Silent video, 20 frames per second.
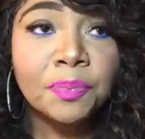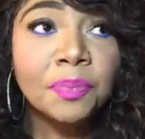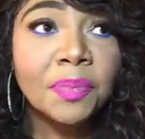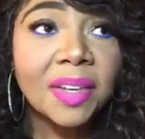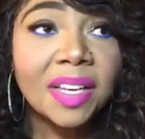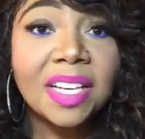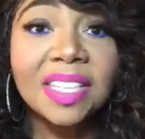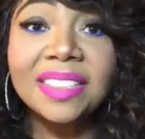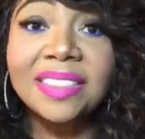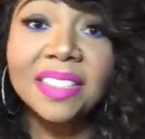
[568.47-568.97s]

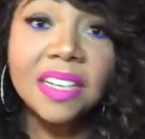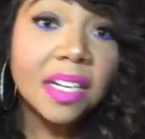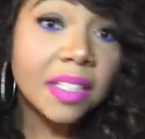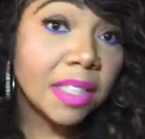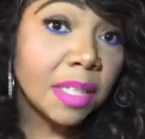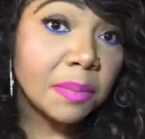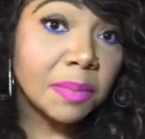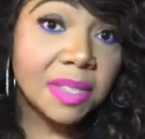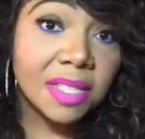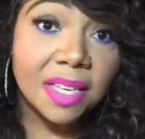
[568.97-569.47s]

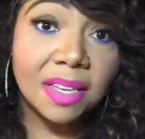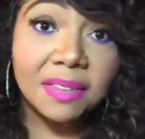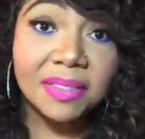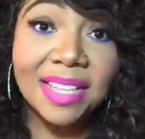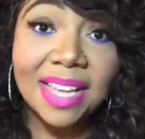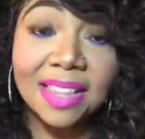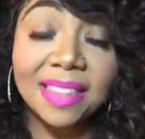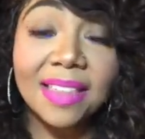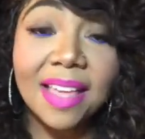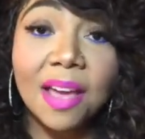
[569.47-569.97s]
conduct themselves
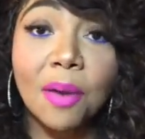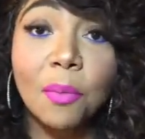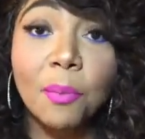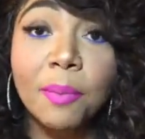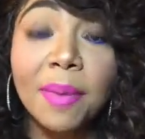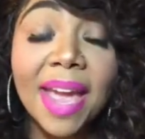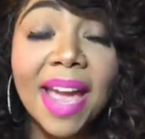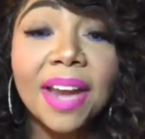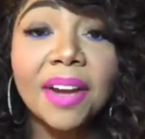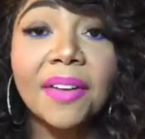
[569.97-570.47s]
in that
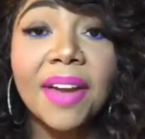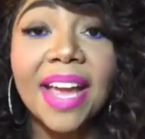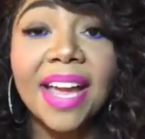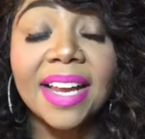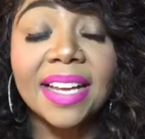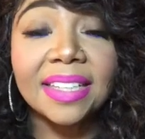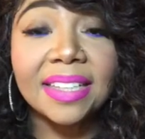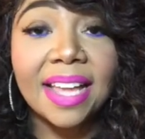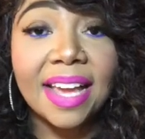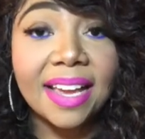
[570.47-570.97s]
manner,
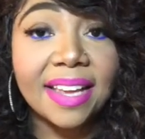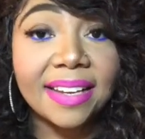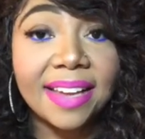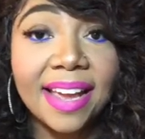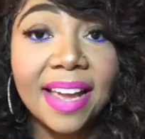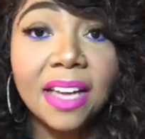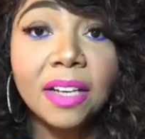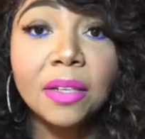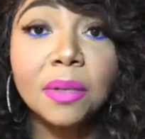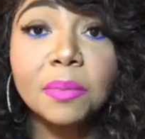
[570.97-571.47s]
and that can
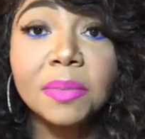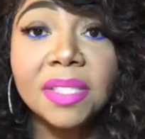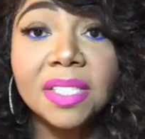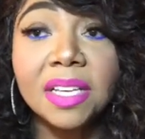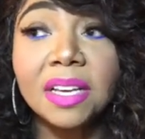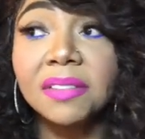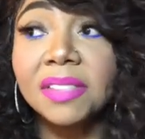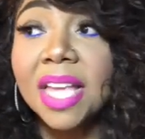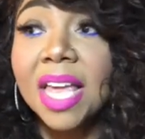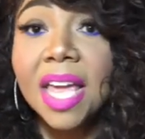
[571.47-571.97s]
handle
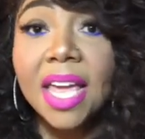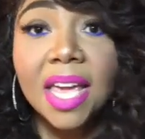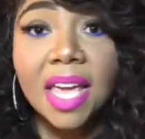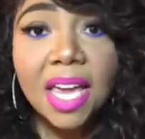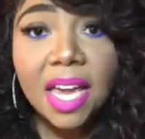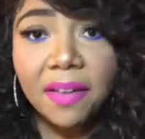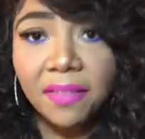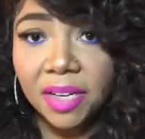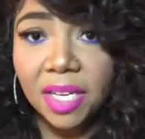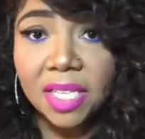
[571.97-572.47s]
themselves
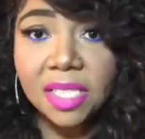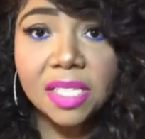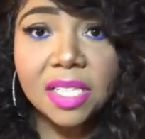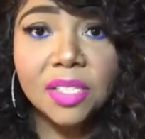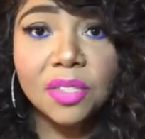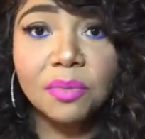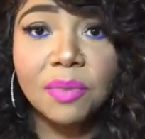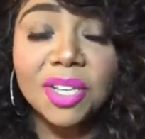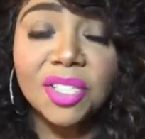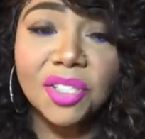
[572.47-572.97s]
even in a
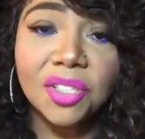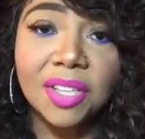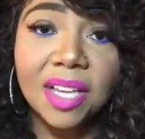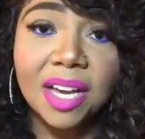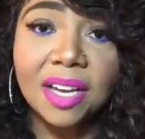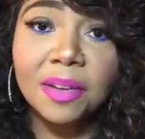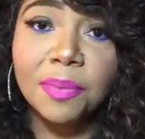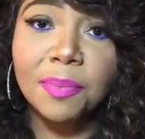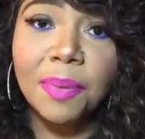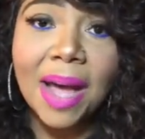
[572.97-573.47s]
situation
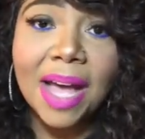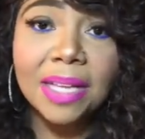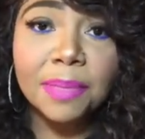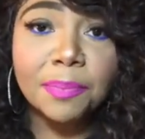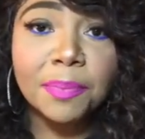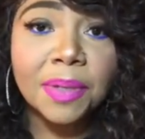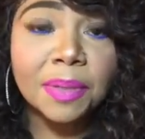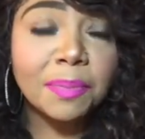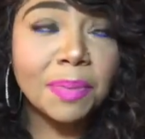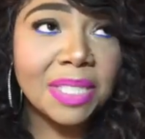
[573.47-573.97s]
that could
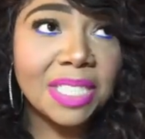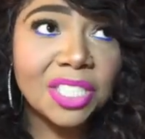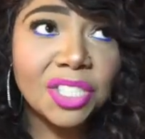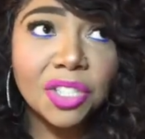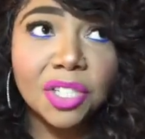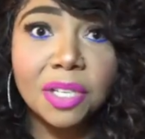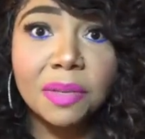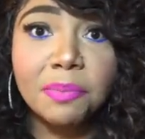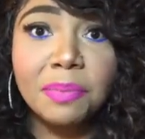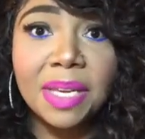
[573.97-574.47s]

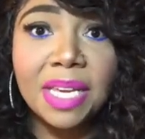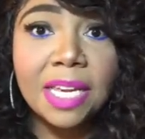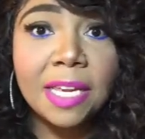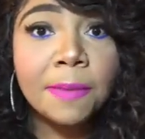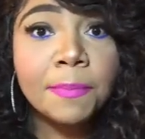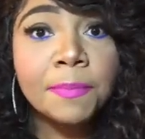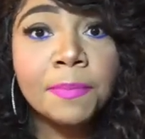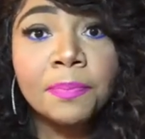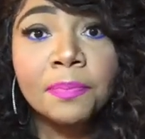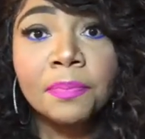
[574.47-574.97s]
potentially
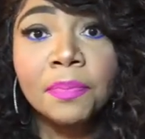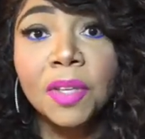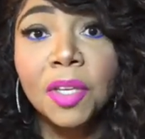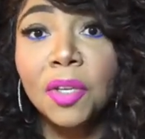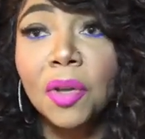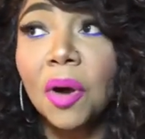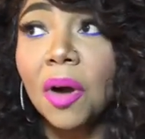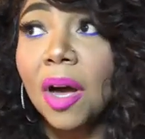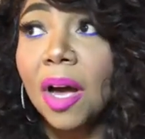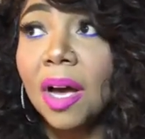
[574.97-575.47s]
be,
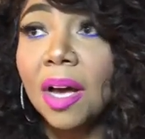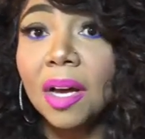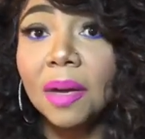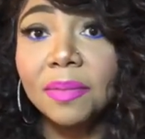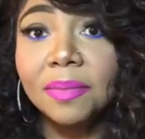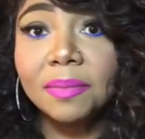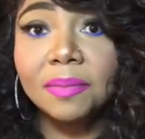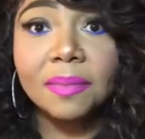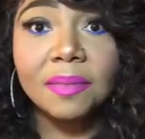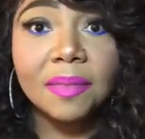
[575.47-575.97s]

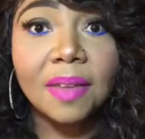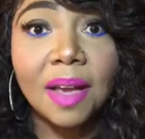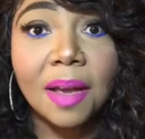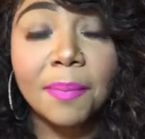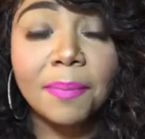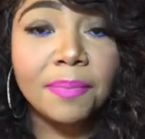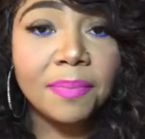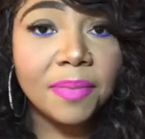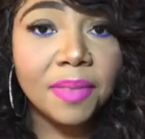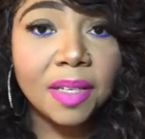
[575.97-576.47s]

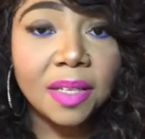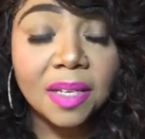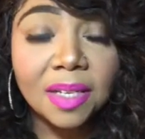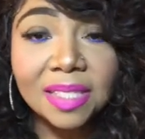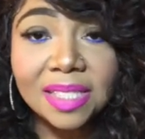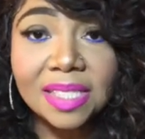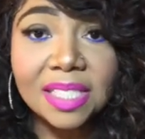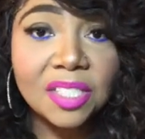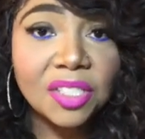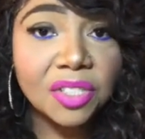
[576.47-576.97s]
a
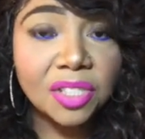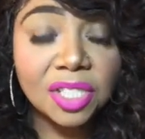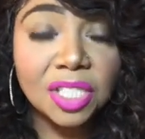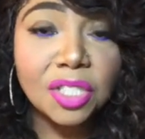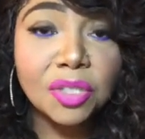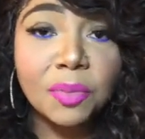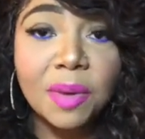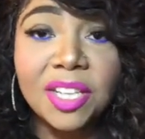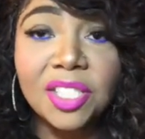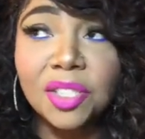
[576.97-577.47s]

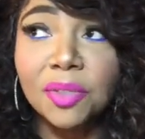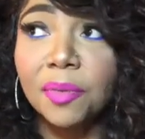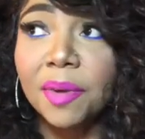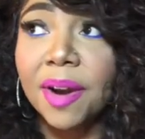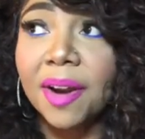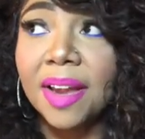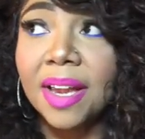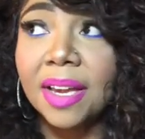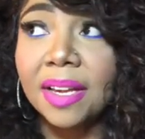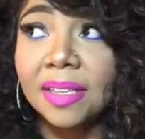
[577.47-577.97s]
situation
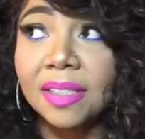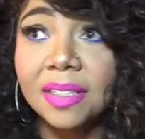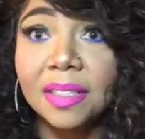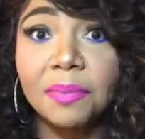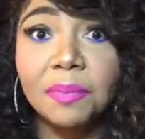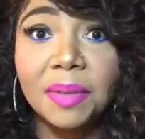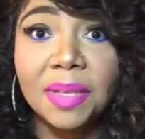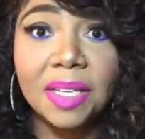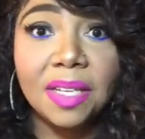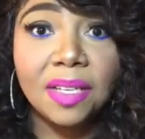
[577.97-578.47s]
where it
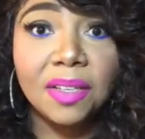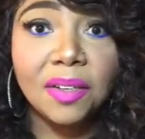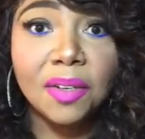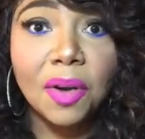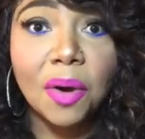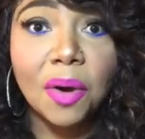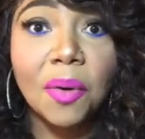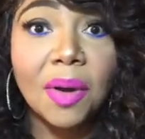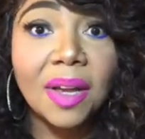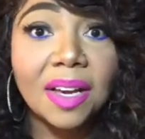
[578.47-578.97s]
could be,
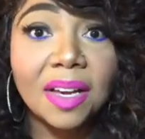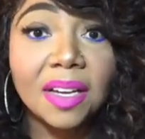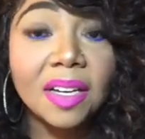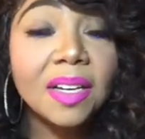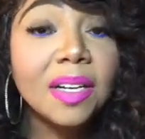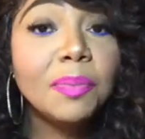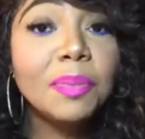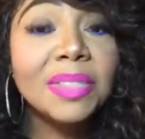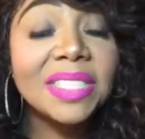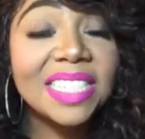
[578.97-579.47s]

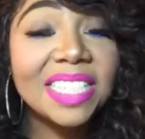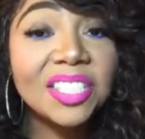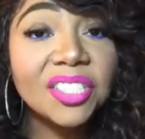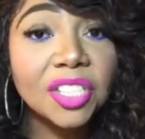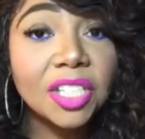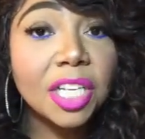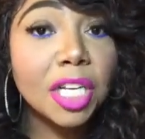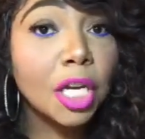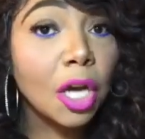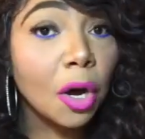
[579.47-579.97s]
could
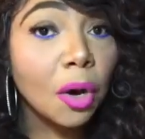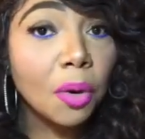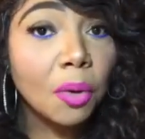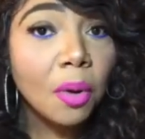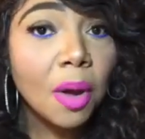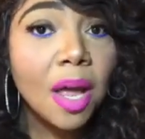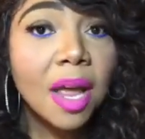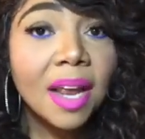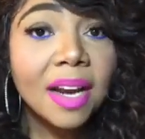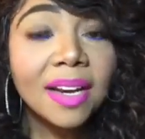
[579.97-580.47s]
potentially
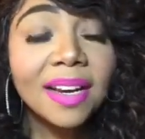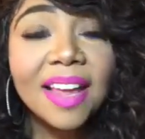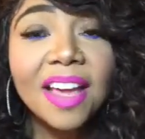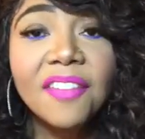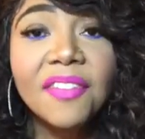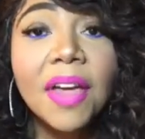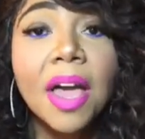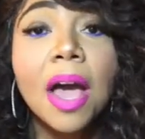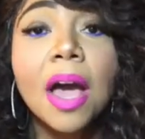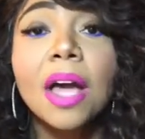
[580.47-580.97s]
go
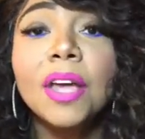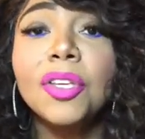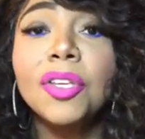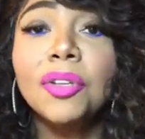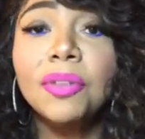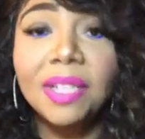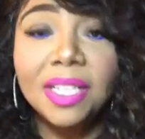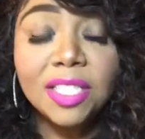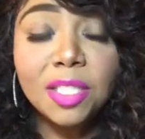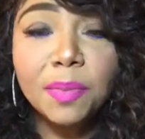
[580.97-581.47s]
left.
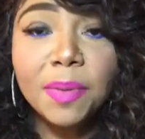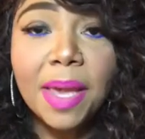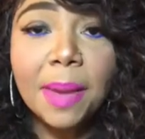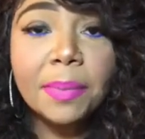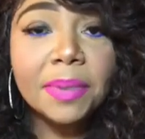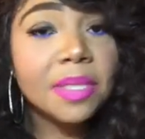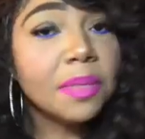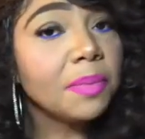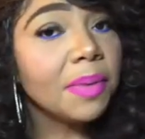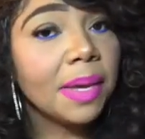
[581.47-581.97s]
You need to be
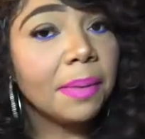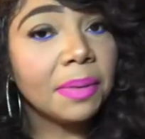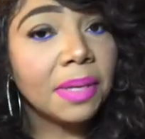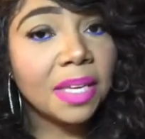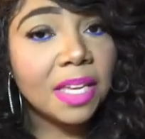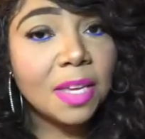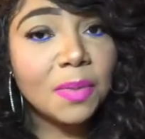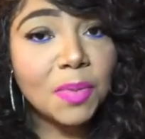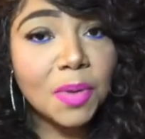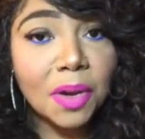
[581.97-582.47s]
able to
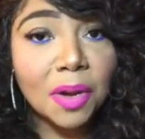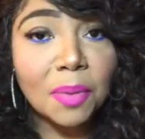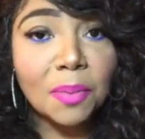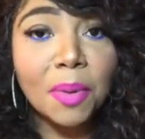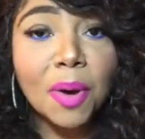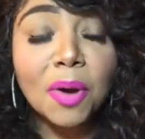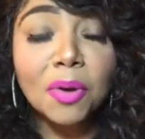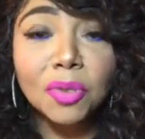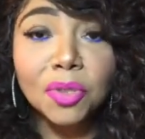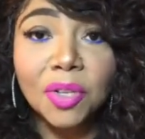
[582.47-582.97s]
keep your
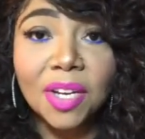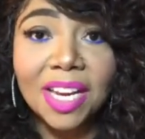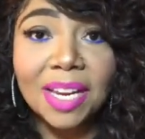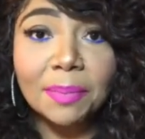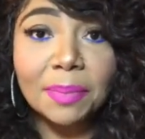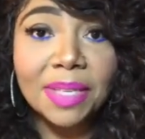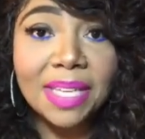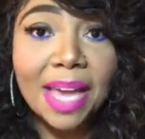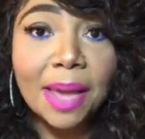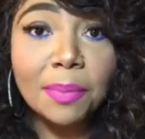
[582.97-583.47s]
composure
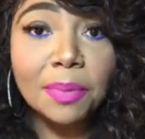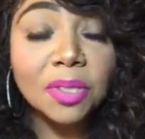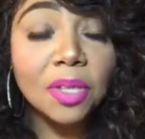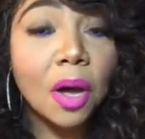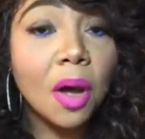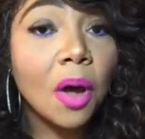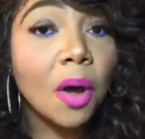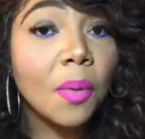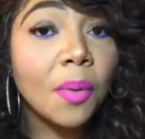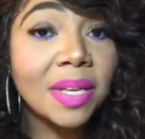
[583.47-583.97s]
and be able to
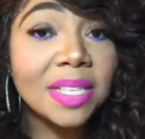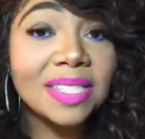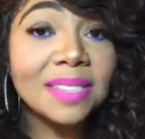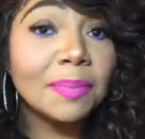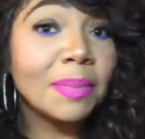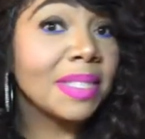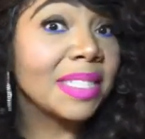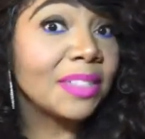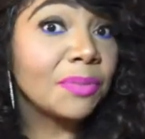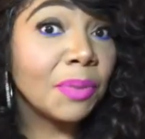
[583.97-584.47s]
always
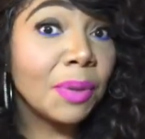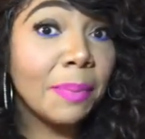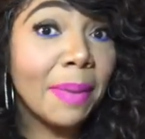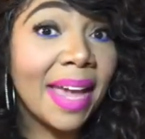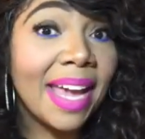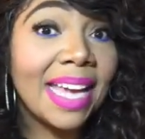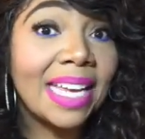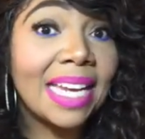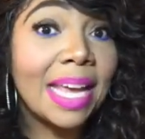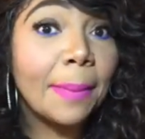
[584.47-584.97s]

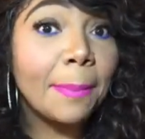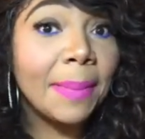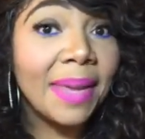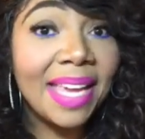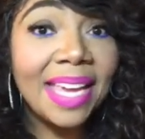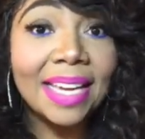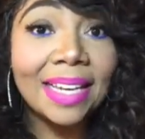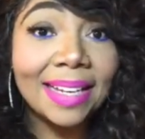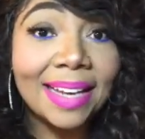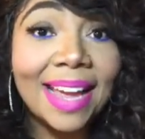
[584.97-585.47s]
remain
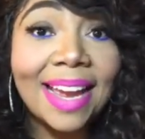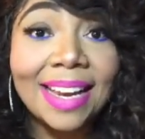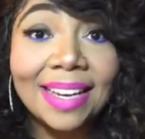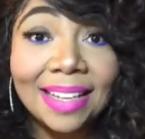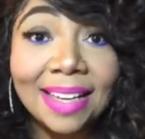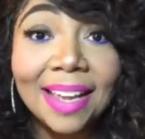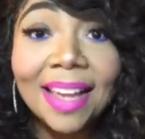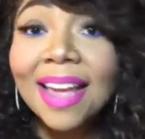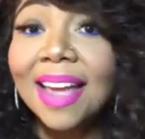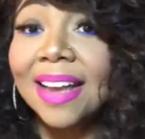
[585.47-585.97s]
being a
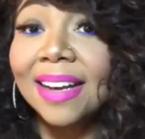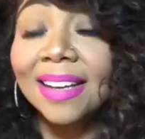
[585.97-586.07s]
lady.